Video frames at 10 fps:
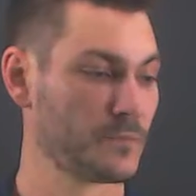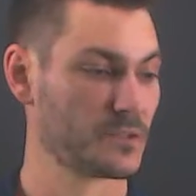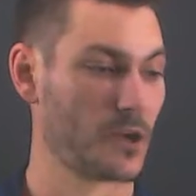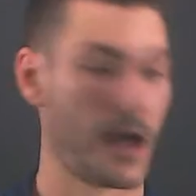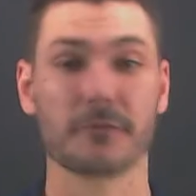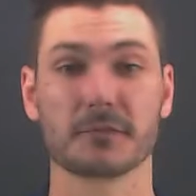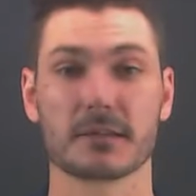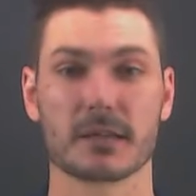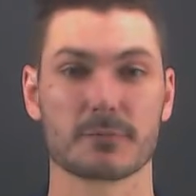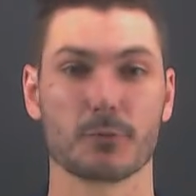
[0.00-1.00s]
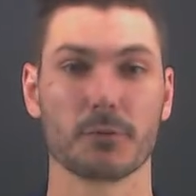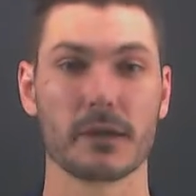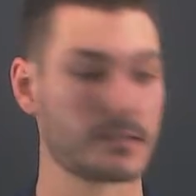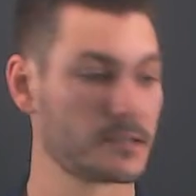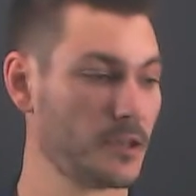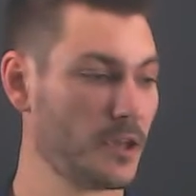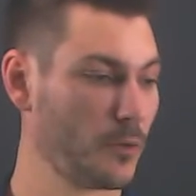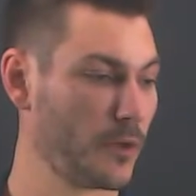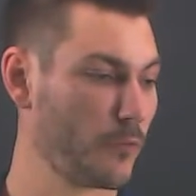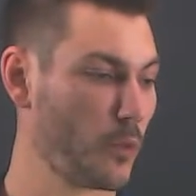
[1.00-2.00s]
So after the decimal place,
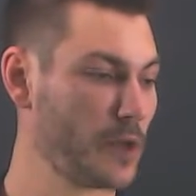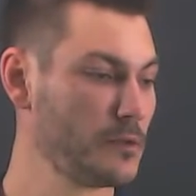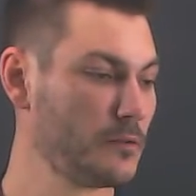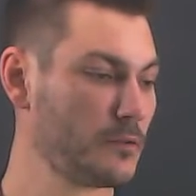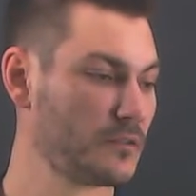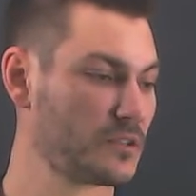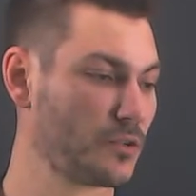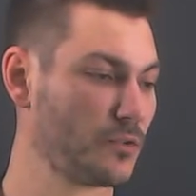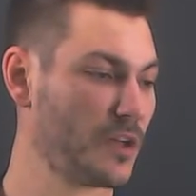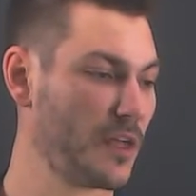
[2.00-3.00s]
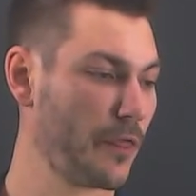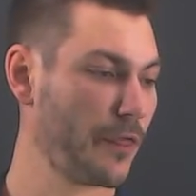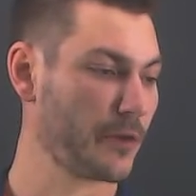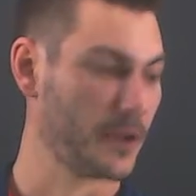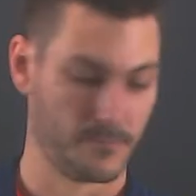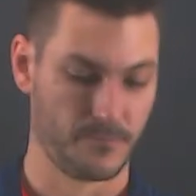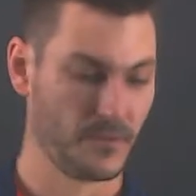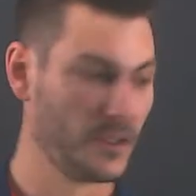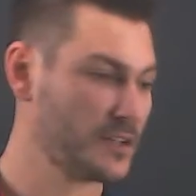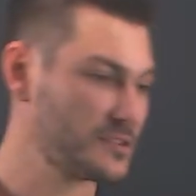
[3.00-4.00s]
we have 1, 2, 3.
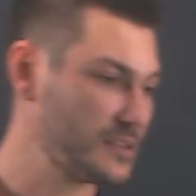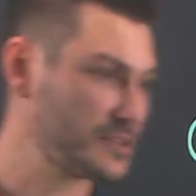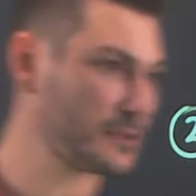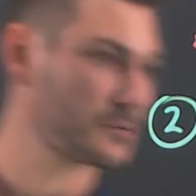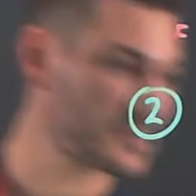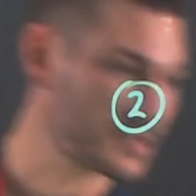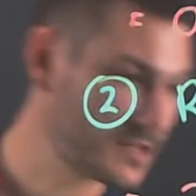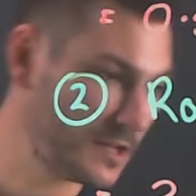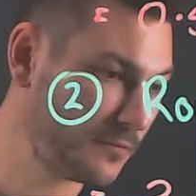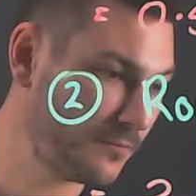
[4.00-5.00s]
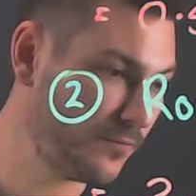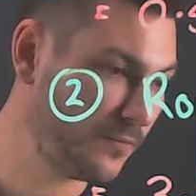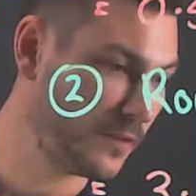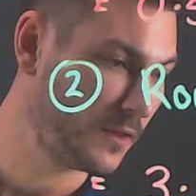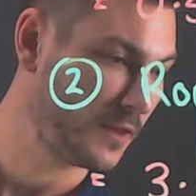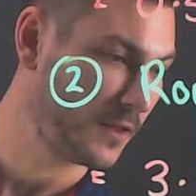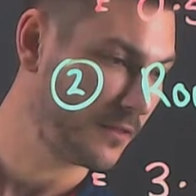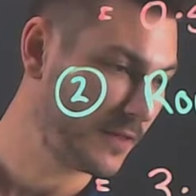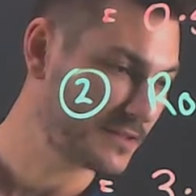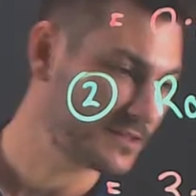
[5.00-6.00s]
So this little 6 here,
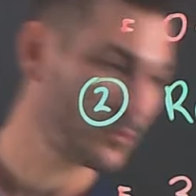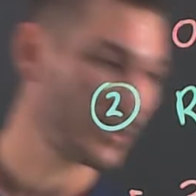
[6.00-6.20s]
that's the